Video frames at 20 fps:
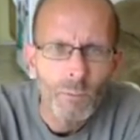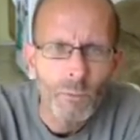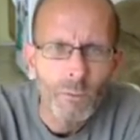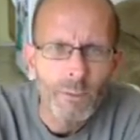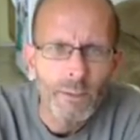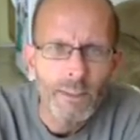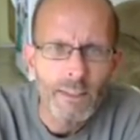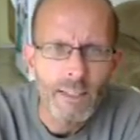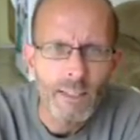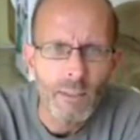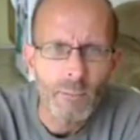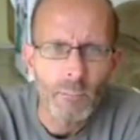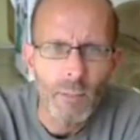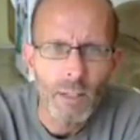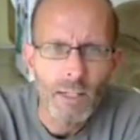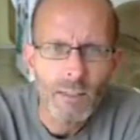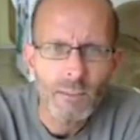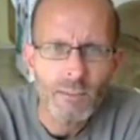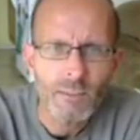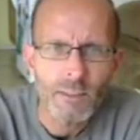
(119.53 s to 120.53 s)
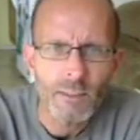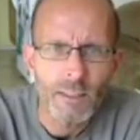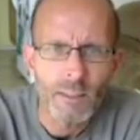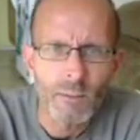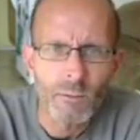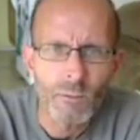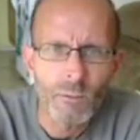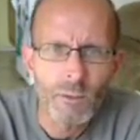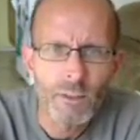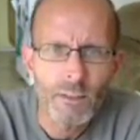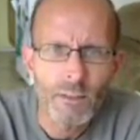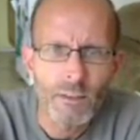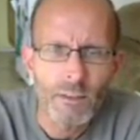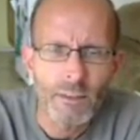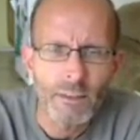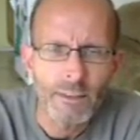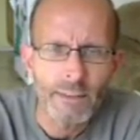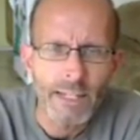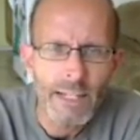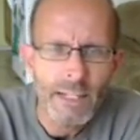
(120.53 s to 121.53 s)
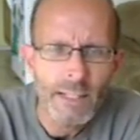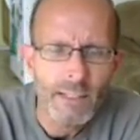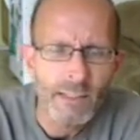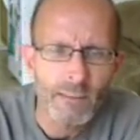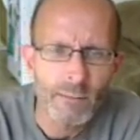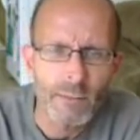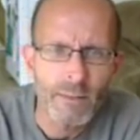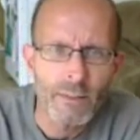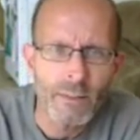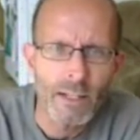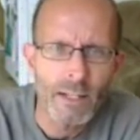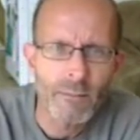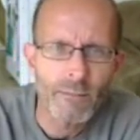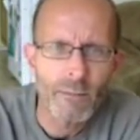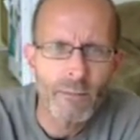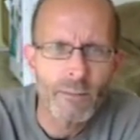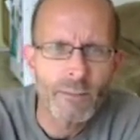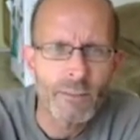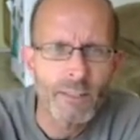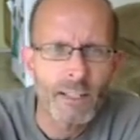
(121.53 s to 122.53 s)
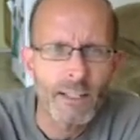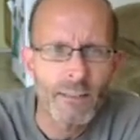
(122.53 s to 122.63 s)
put it in a box and a, uh, what, a cake with. I've never seen